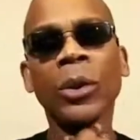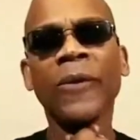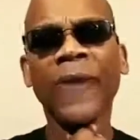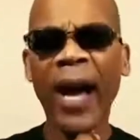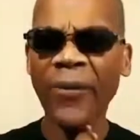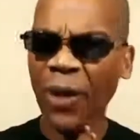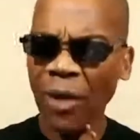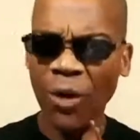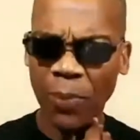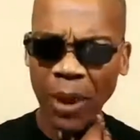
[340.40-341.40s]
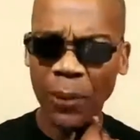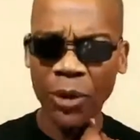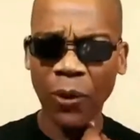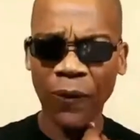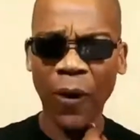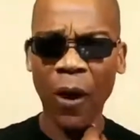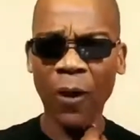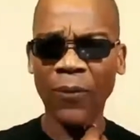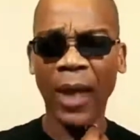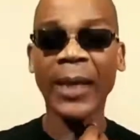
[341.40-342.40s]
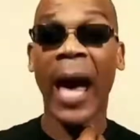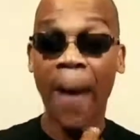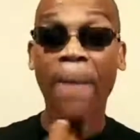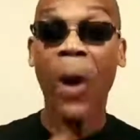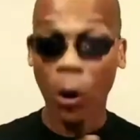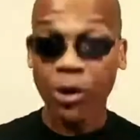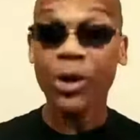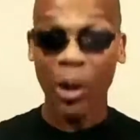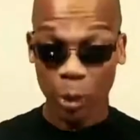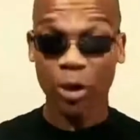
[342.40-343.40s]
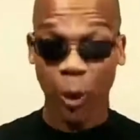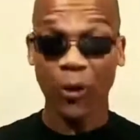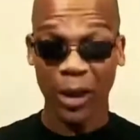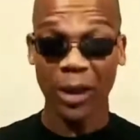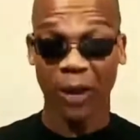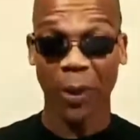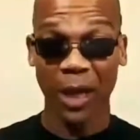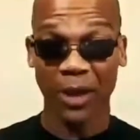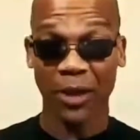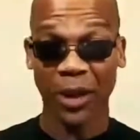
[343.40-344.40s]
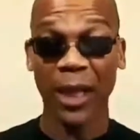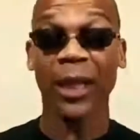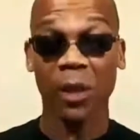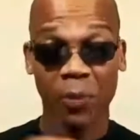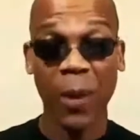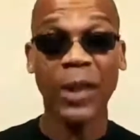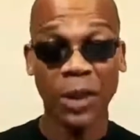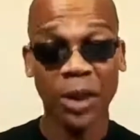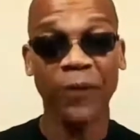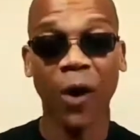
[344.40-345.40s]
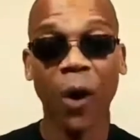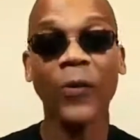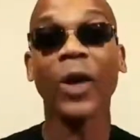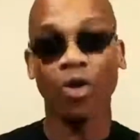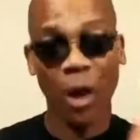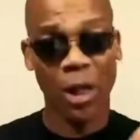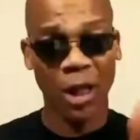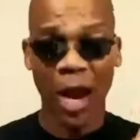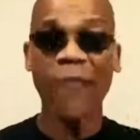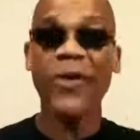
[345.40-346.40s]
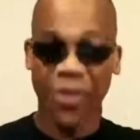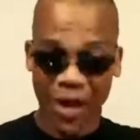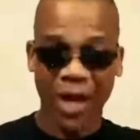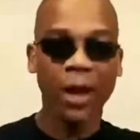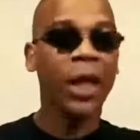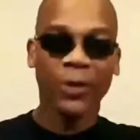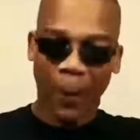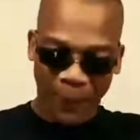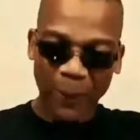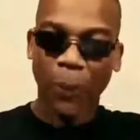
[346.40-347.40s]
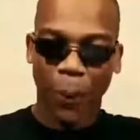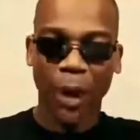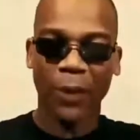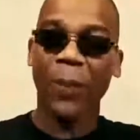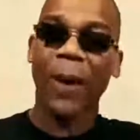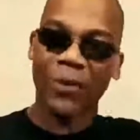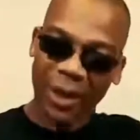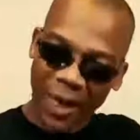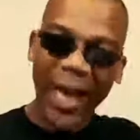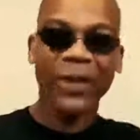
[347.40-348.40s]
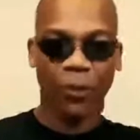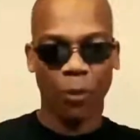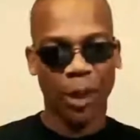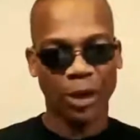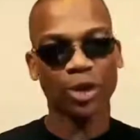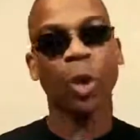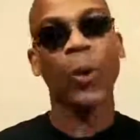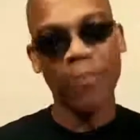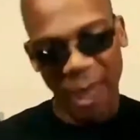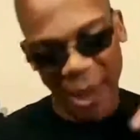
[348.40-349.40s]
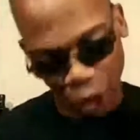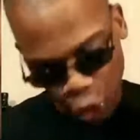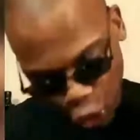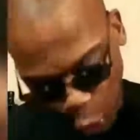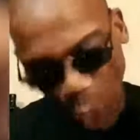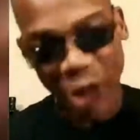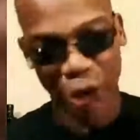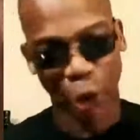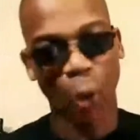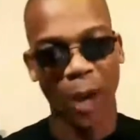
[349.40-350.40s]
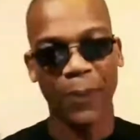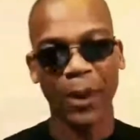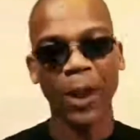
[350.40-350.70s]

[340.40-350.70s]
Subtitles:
500 people so far, and I personally was doing the inspections. And the inspections involved addressing everything that people brought up about the last formation. So we made you show us your weapon.